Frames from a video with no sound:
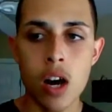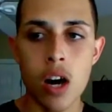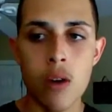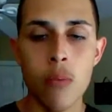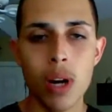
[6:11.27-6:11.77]

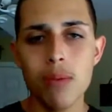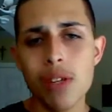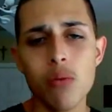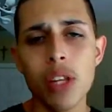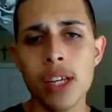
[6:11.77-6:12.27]
But I'm
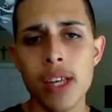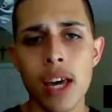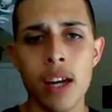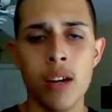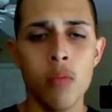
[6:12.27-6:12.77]
just really
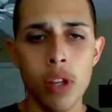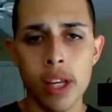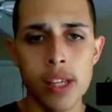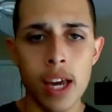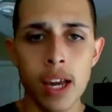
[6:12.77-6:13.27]
excited. I'm really
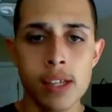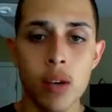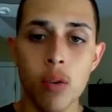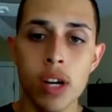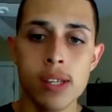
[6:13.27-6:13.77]
excited because
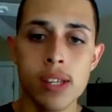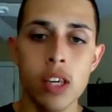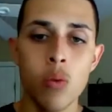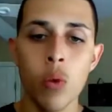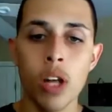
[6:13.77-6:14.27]
I want to
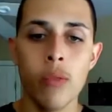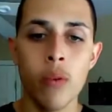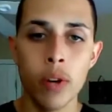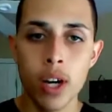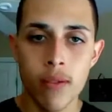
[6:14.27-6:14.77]
see what
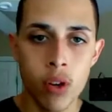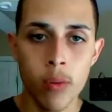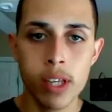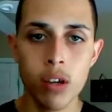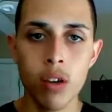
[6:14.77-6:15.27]
the recovery
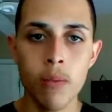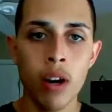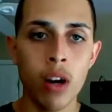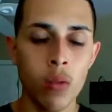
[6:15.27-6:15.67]
week's all about.